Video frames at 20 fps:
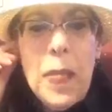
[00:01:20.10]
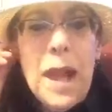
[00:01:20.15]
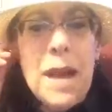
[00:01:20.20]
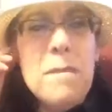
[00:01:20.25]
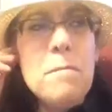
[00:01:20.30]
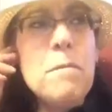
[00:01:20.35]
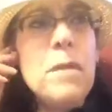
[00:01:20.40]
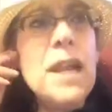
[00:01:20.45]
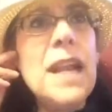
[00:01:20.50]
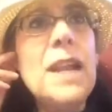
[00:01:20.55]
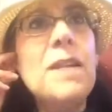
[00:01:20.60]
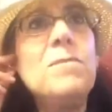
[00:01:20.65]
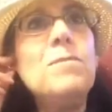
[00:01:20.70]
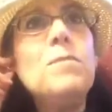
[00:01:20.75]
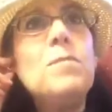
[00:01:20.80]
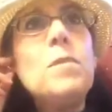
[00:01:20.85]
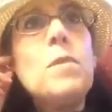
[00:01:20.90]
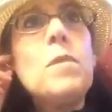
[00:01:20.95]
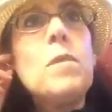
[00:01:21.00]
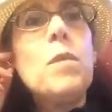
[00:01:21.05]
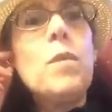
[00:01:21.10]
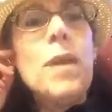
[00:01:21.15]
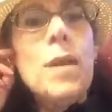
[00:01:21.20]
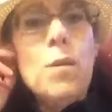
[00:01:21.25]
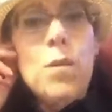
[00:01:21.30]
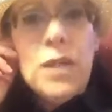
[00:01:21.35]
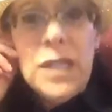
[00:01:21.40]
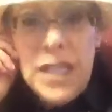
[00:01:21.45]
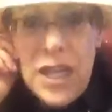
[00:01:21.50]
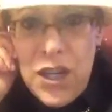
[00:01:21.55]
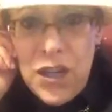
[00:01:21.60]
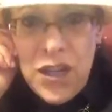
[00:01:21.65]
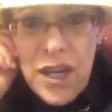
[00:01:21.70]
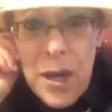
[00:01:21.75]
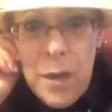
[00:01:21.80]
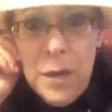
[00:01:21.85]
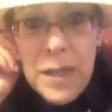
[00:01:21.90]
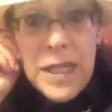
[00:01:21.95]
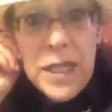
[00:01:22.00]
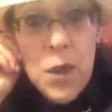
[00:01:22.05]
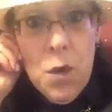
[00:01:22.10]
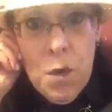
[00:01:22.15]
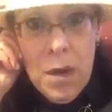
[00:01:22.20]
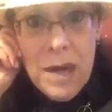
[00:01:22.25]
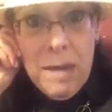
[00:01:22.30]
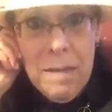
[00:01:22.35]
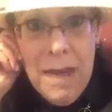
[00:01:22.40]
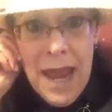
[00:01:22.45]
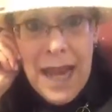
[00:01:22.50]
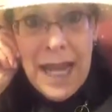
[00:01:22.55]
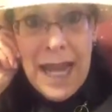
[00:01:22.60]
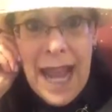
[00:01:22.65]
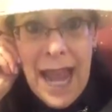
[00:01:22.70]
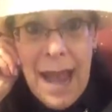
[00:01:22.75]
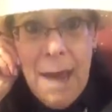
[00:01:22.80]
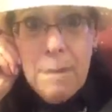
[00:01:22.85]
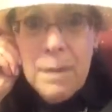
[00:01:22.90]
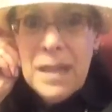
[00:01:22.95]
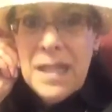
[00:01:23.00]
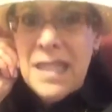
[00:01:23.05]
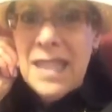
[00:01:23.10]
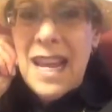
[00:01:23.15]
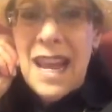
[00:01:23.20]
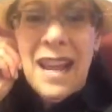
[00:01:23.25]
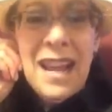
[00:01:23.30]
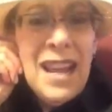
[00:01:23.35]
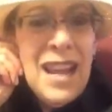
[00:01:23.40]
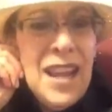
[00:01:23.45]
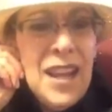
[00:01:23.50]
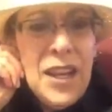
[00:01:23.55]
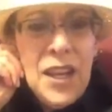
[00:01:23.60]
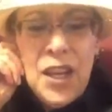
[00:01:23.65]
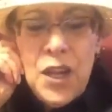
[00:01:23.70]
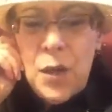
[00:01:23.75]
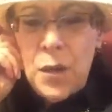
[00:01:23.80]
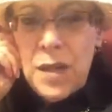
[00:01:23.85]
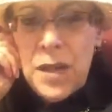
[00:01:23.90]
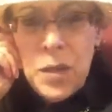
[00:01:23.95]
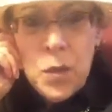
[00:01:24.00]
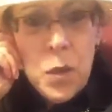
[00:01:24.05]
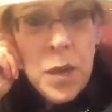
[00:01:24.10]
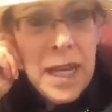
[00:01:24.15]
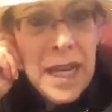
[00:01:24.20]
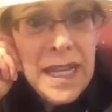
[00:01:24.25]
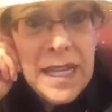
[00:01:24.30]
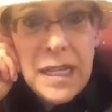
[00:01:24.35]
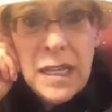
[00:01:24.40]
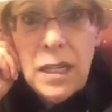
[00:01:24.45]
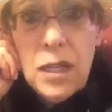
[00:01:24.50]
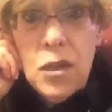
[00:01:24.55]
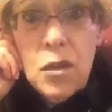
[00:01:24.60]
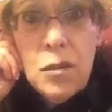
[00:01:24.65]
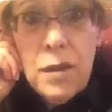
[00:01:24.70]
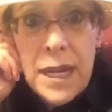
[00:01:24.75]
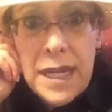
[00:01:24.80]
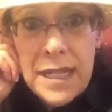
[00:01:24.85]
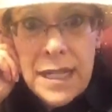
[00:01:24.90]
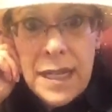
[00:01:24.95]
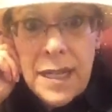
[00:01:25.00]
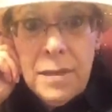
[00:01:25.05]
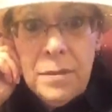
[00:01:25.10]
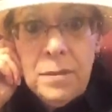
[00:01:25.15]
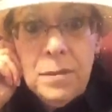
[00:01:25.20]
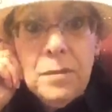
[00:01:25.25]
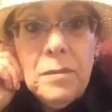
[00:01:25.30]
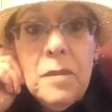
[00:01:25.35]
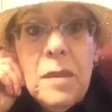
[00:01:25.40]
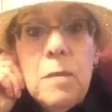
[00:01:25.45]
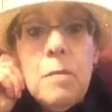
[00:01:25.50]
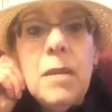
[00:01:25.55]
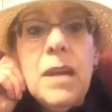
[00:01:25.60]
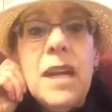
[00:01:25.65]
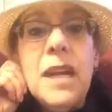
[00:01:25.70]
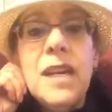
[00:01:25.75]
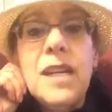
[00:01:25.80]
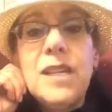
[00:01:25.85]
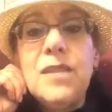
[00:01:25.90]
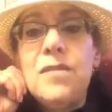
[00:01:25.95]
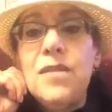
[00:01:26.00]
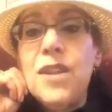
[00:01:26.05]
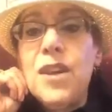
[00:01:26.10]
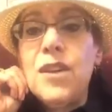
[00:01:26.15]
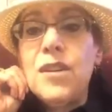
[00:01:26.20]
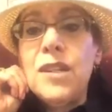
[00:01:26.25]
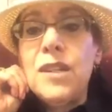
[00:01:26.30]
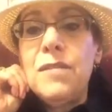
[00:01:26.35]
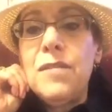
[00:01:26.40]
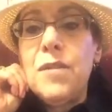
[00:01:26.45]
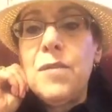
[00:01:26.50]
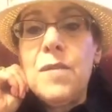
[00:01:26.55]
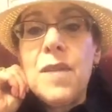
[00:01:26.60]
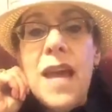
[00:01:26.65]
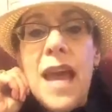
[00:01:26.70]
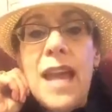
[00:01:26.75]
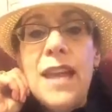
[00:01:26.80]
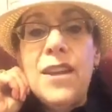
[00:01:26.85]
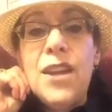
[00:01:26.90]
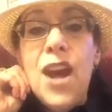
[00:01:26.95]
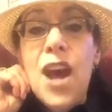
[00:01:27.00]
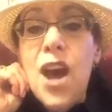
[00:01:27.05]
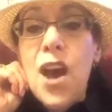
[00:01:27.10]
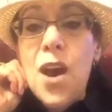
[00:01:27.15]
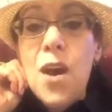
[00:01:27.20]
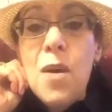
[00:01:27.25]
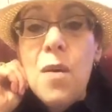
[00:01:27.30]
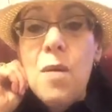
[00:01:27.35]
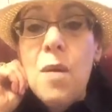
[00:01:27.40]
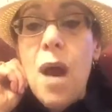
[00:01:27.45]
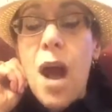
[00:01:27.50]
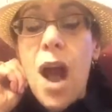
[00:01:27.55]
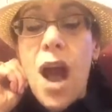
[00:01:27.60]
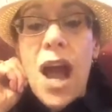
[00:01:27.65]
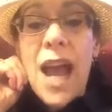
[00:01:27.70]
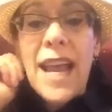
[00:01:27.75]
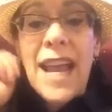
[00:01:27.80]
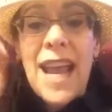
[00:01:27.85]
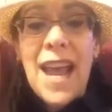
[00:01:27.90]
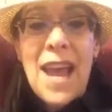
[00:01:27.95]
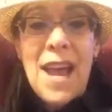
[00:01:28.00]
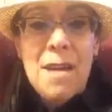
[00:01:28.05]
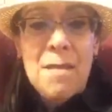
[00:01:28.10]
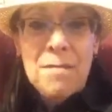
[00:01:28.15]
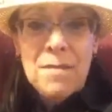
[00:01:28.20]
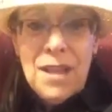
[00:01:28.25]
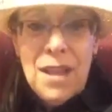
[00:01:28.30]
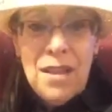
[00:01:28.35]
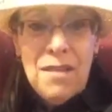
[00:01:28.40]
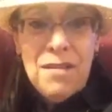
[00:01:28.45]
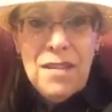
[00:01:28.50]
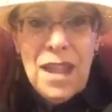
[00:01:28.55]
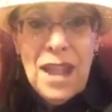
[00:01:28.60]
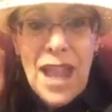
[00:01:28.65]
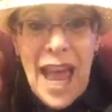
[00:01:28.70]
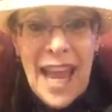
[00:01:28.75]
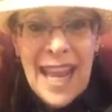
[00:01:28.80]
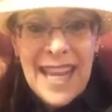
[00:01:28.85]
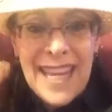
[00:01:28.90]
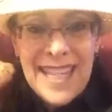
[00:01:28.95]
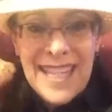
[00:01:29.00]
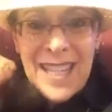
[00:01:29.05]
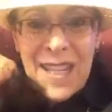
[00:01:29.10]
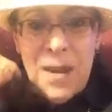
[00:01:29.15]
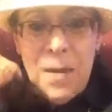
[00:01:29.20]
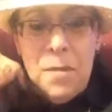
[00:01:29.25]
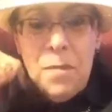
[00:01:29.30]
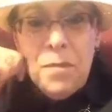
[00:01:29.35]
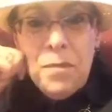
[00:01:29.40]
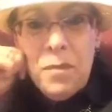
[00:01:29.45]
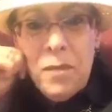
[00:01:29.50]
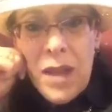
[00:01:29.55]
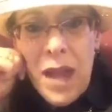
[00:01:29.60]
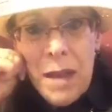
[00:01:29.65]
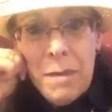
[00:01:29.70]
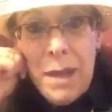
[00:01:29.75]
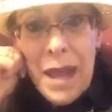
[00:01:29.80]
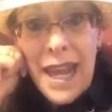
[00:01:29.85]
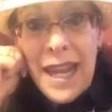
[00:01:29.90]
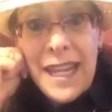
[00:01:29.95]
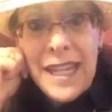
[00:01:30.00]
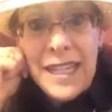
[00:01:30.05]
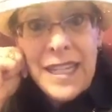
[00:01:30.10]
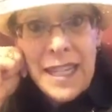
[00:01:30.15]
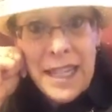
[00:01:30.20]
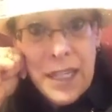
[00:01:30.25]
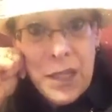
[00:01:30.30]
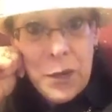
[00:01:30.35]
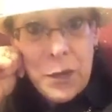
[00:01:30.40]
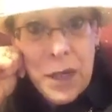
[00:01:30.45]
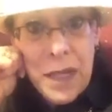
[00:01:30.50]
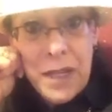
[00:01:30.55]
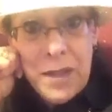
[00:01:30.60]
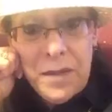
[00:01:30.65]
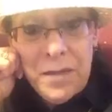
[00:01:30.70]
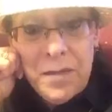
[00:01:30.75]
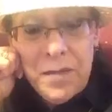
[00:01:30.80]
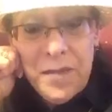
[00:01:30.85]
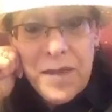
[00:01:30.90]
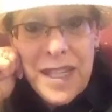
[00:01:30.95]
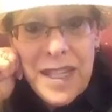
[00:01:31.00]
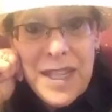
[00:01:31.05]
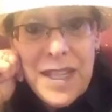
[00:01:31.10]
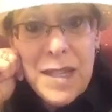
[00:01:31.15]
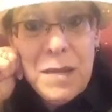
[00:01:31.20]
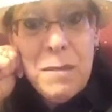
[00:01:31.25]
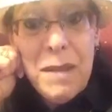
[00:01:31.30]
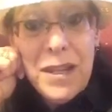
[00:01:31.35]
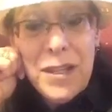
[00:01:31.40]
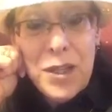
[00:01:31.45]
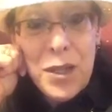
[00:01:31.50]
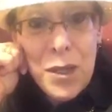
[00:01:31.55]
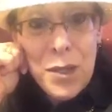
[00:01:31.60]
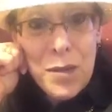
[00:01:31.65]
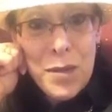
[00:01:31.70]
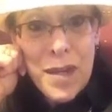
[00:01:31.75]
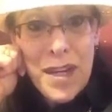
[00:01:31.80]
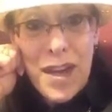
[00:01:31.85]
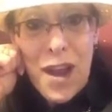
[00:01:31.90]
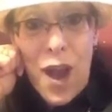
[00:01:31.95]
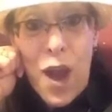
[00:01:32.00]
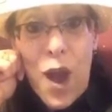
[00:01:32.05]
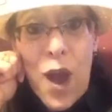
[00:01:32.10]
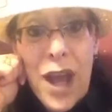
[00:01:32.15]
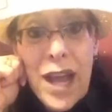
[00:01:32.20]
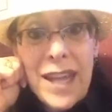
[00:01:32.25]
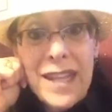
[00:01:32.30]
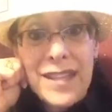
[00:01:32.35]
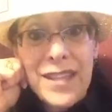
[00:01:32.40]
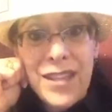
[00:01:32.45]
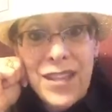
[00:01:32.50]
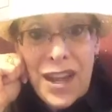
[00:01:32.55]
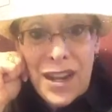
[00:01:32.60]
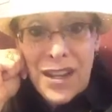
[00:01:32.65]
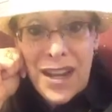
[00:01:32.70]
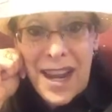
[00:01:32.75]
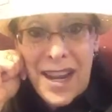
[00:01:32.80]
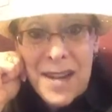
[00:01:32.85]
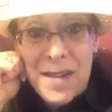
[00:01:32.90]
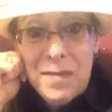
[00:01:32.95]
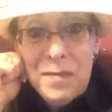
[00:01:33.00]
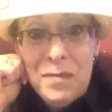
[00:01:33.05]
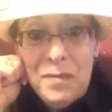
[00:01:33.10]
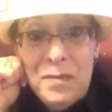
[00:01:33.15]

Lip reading: But what I wanted to share was the automatic habits that, this week is a little crazy because for those of you that know, I am love the likes. I'm heading to Israel to see my children on Sunday.